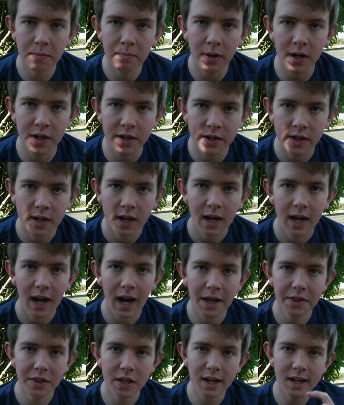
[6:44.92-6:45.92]
button
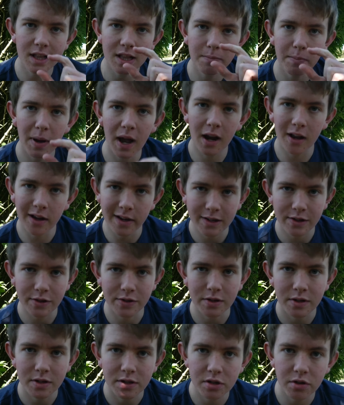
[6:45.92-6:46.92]
and the little bell
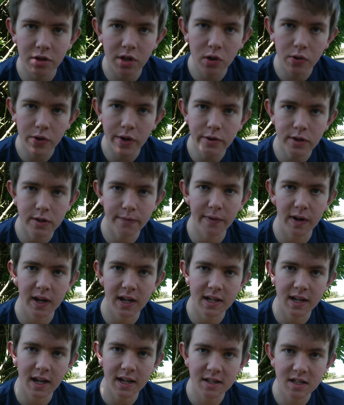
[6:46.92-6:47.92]
icon so that you're
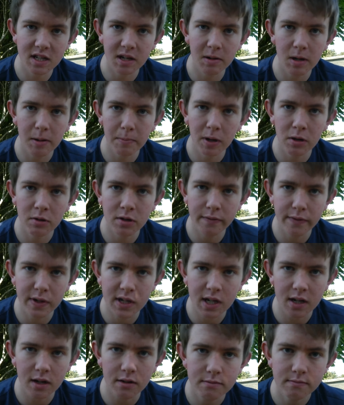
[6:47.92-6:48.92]
notified next time I upload a
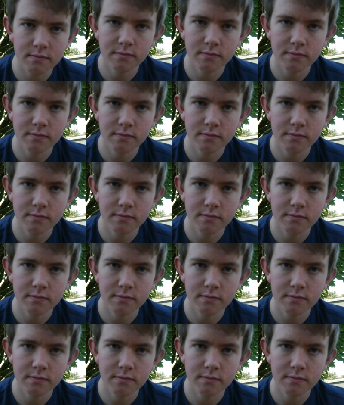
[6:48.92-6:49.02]
video.